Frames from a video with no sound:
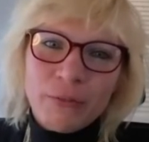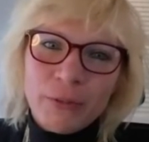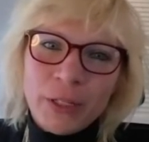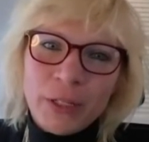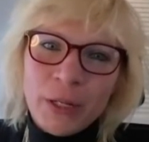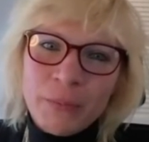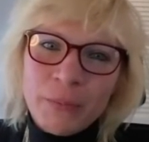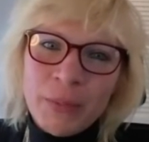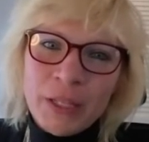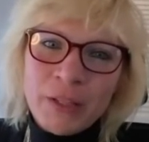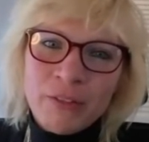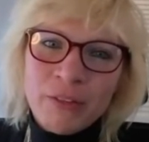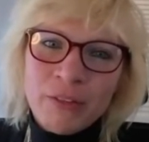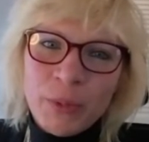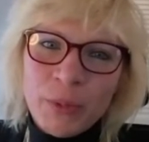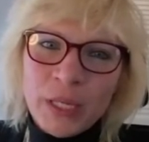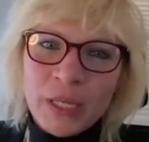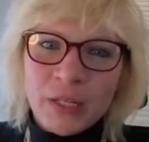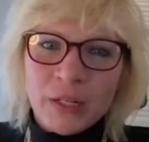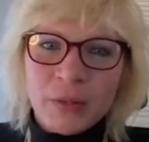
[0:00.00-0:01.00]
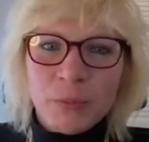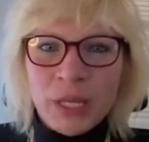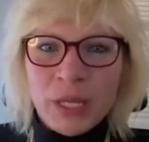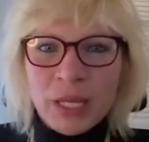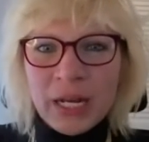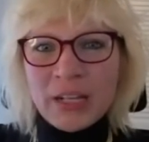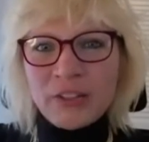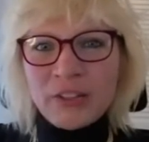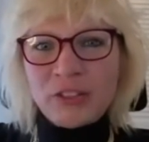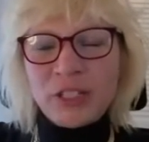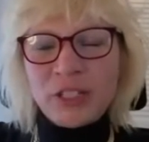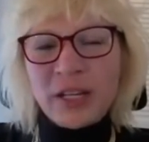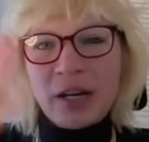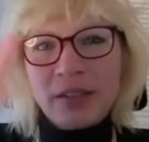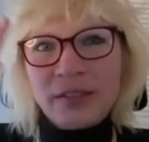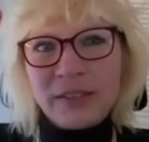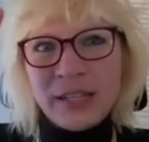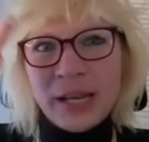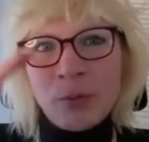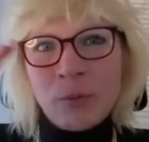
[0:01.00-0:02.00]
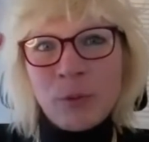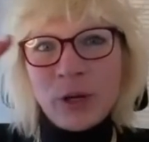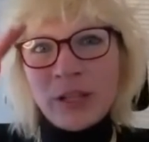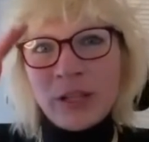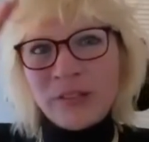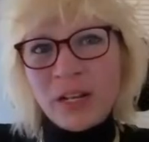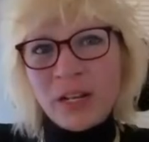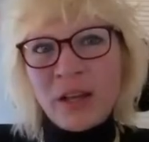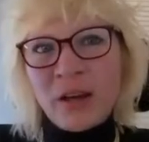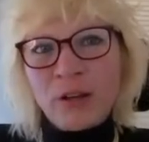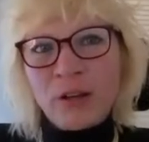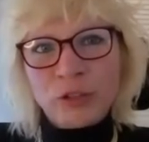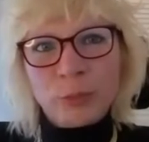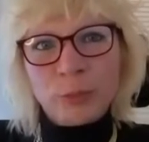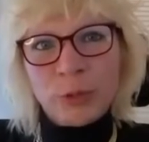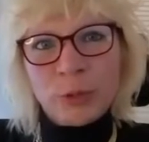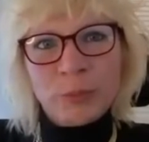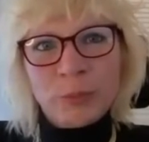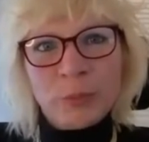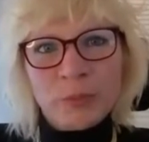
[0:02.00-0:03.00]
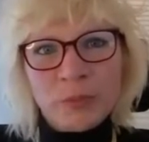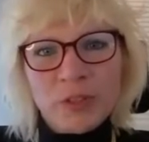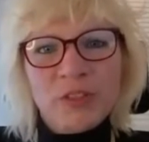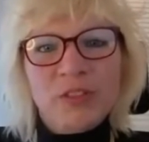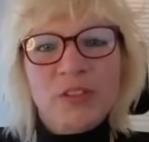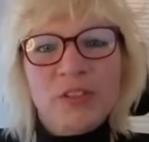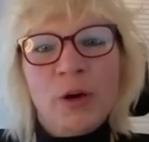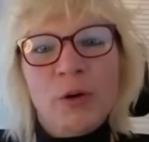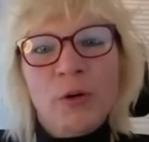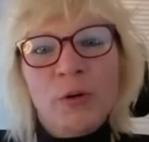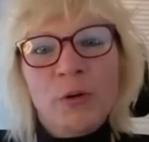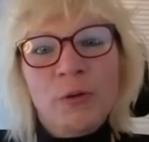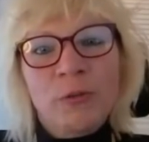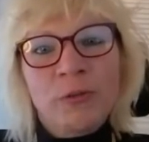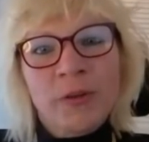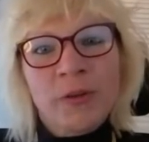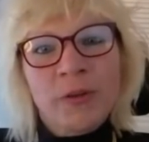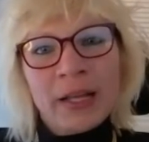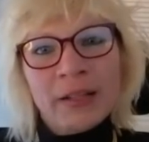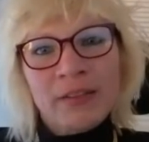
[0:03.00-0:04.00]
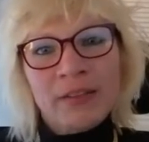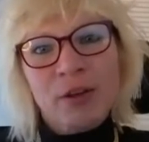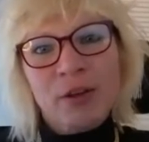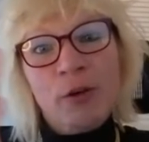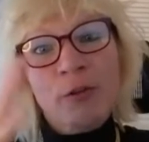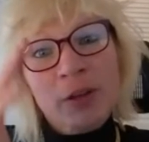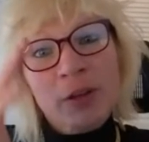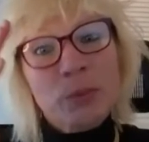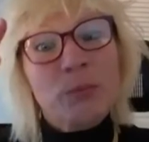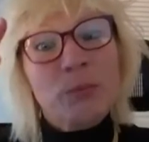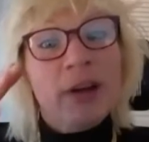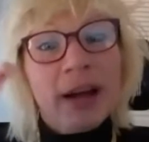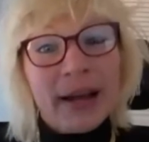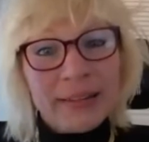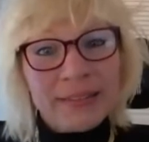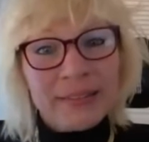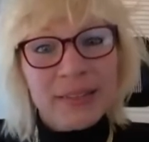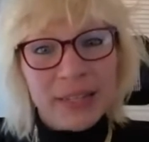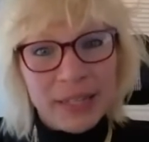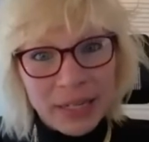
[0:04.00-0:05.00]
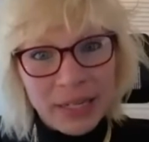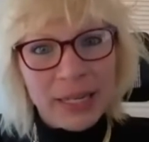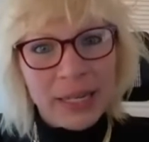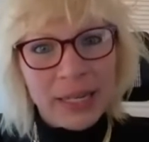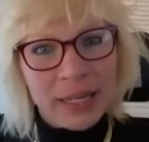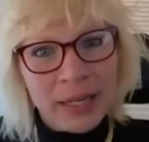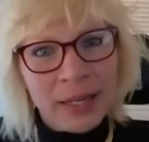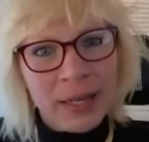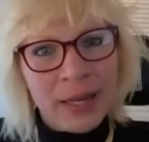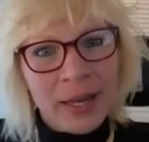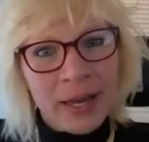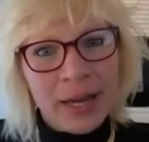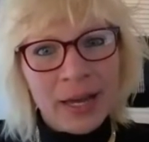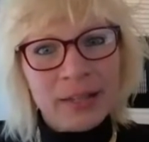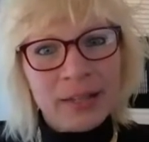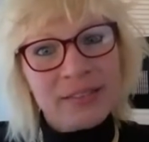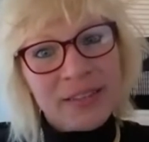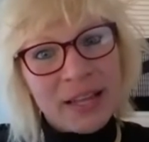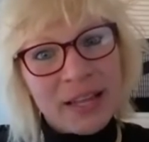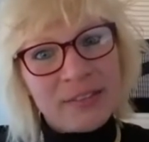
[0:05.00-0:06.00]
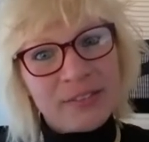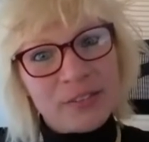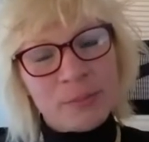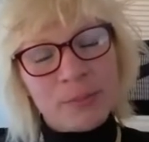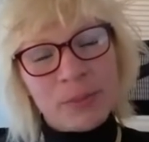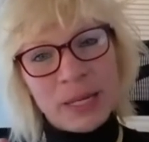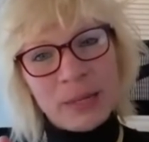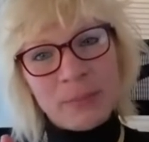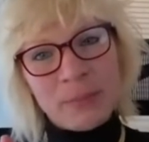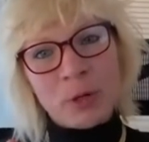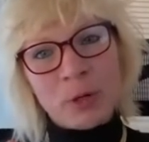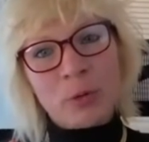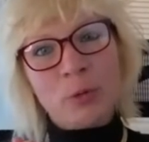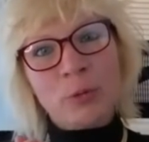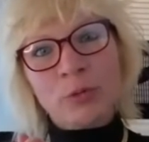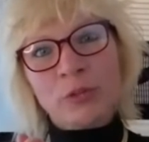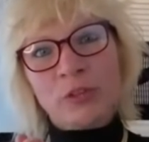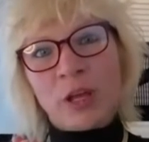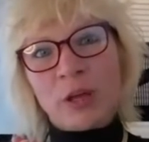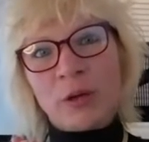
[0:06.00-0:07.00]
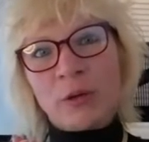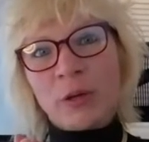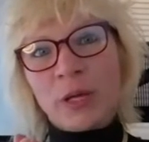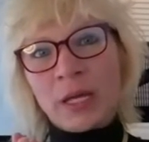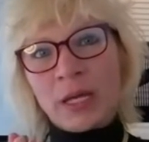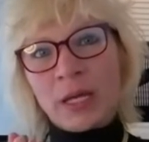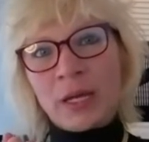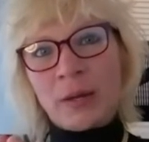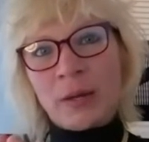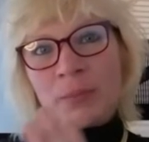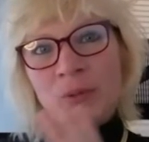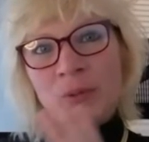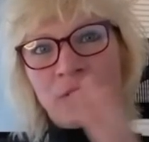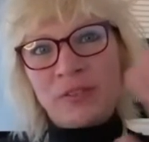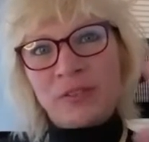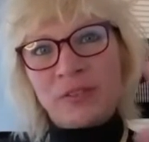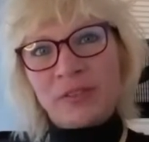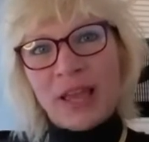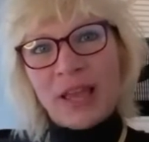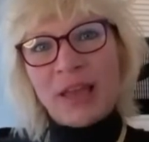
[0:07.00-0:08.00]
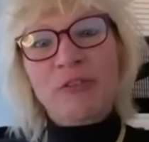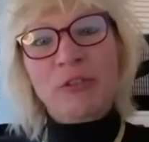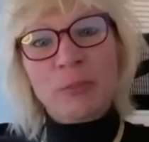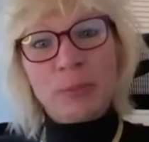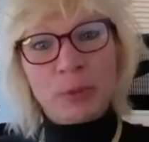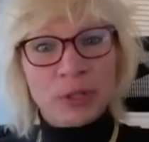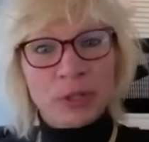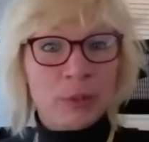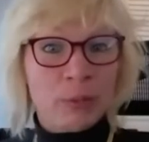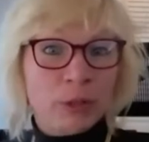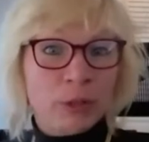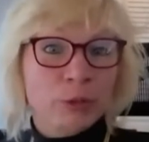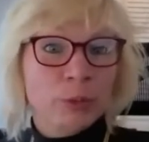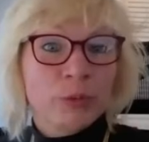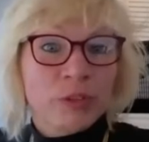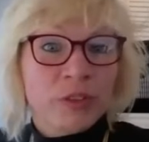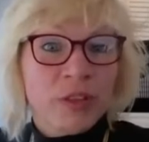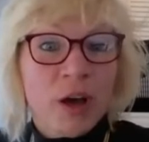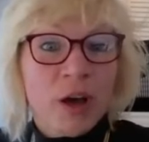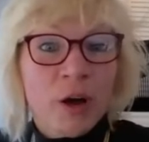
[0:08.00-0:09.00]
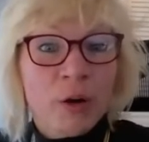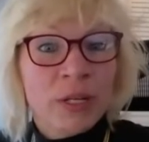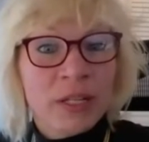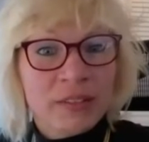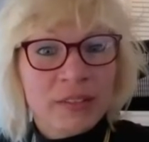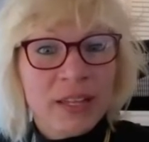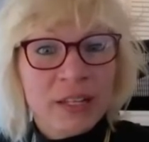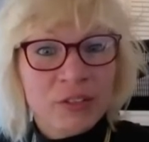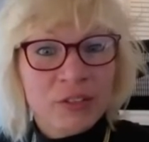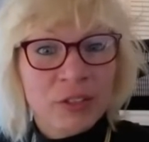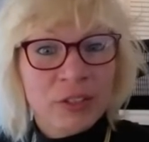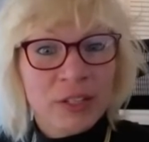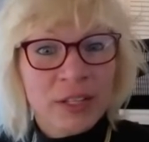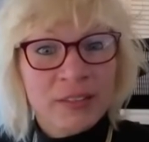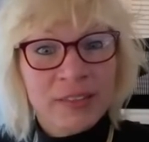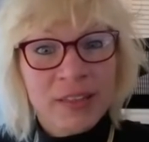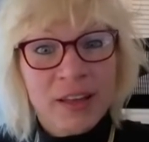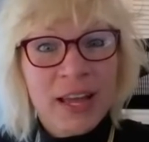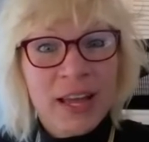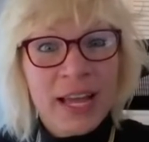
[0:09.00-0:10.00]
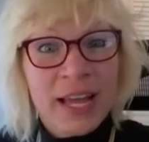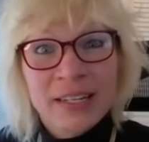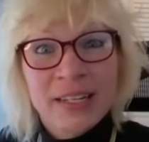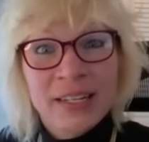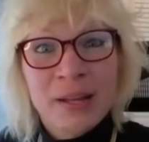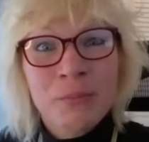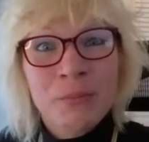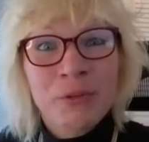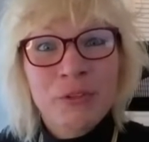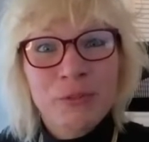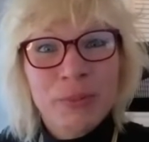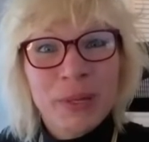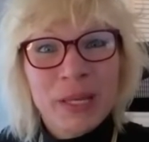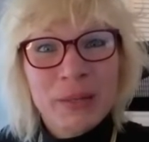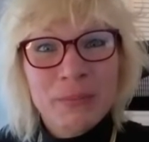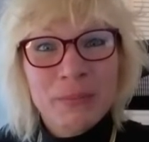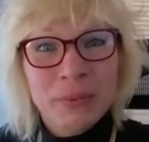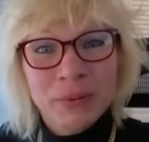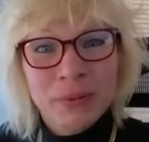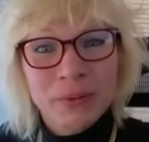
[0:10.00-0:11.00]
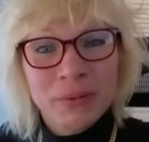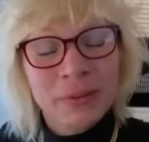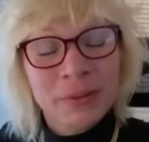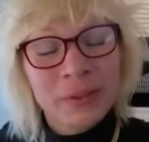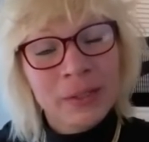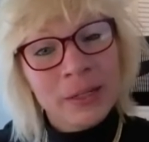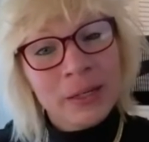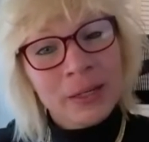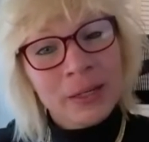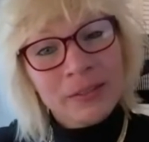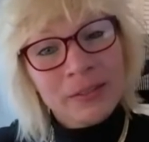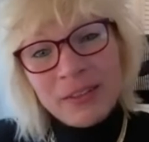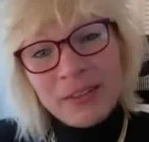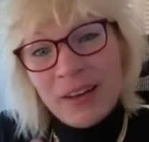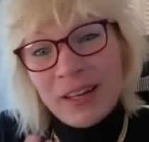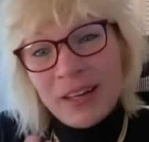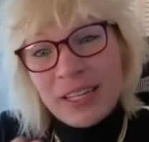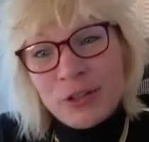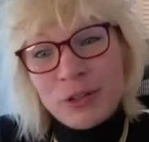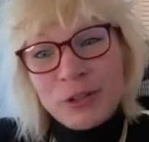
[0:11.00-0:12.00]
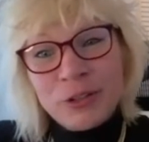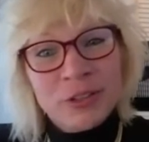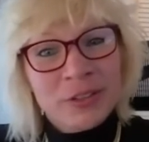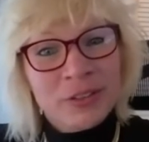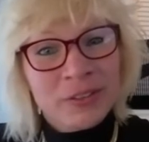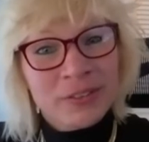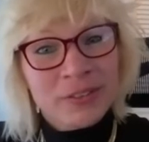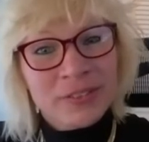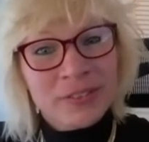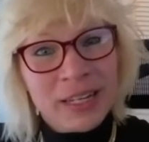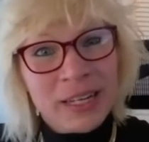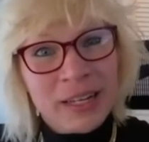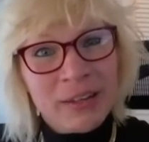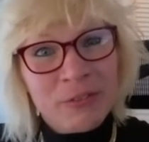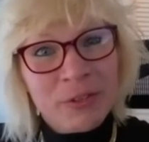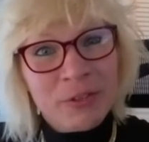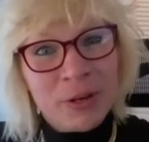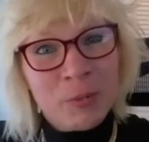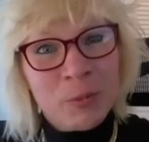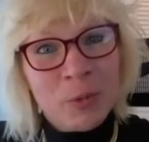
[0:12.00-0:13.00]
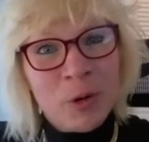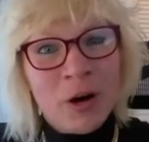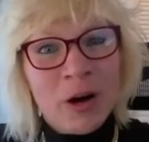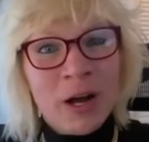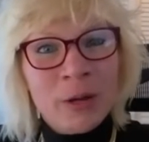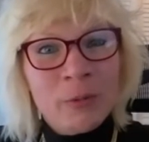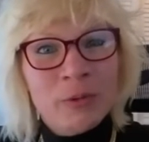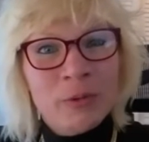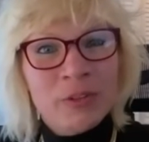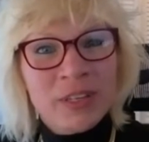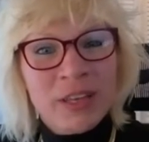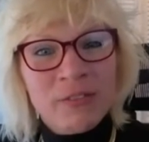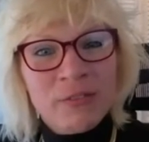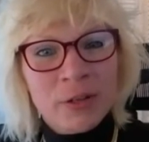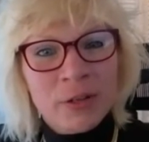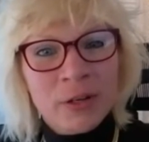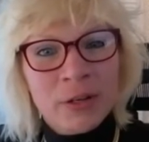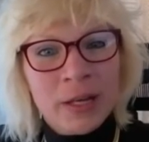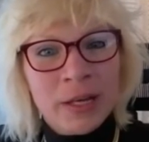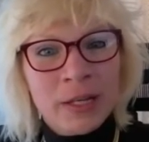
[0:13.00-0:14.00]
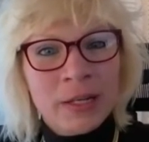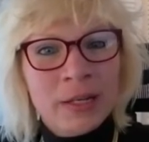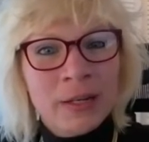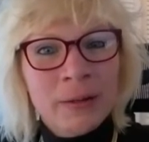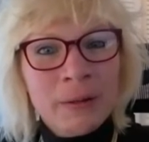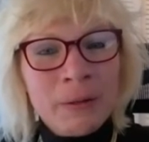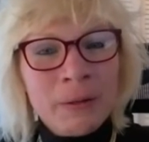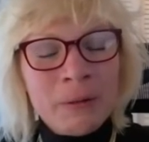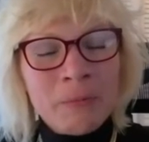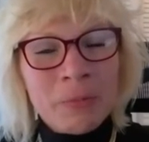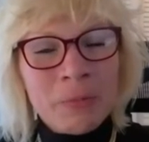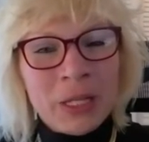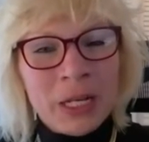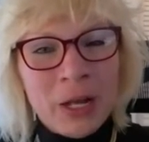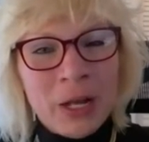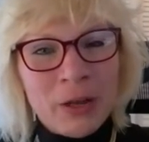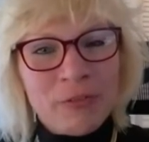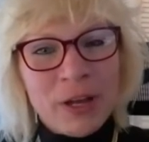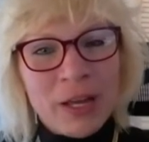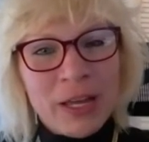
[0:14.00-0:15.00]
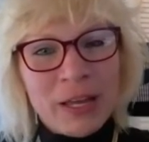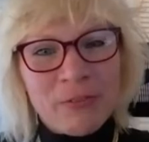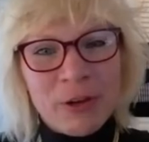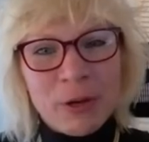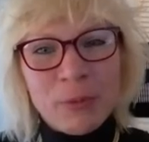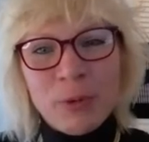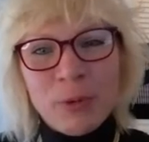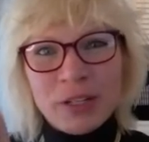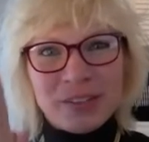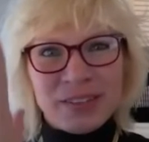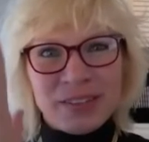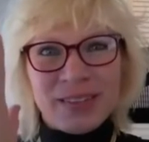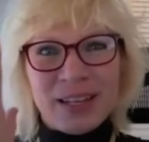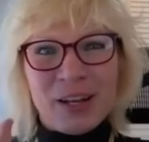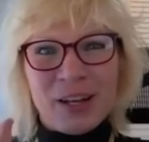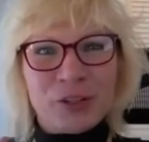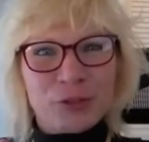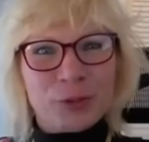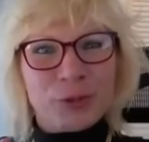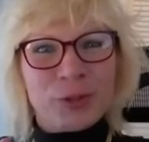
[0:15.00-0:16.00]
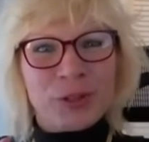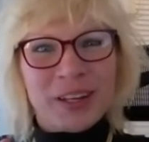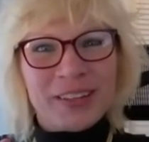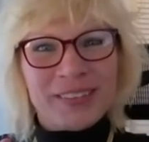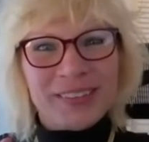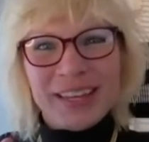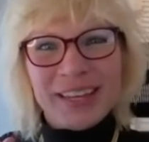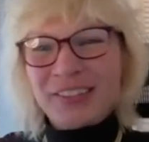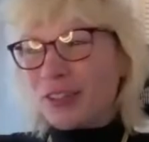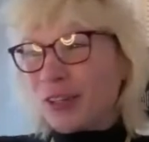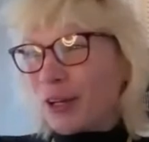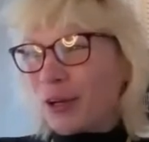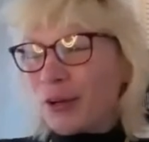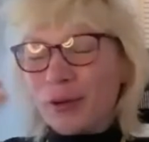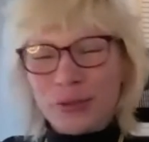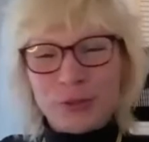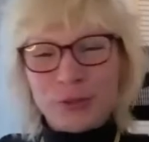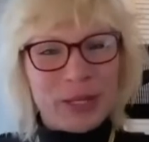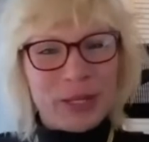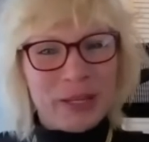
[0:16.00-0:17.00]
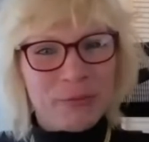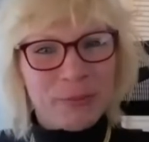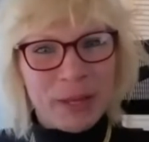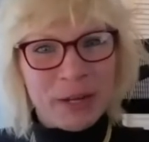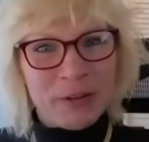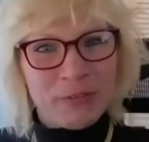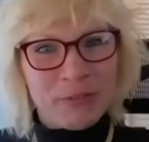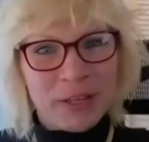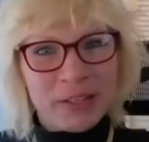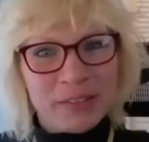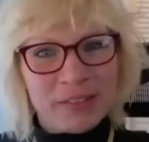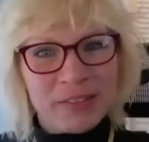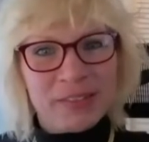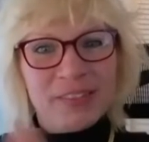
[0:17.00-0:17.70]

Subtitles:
It means that we can actually cut down what is a large problem to solve and solve it practically and sensibly, but also encompass everybody, which was the whole intention, is that I had a number of people that I couldn't deliver what I was given. And if I worked in a large organization, I got a suite of benefits.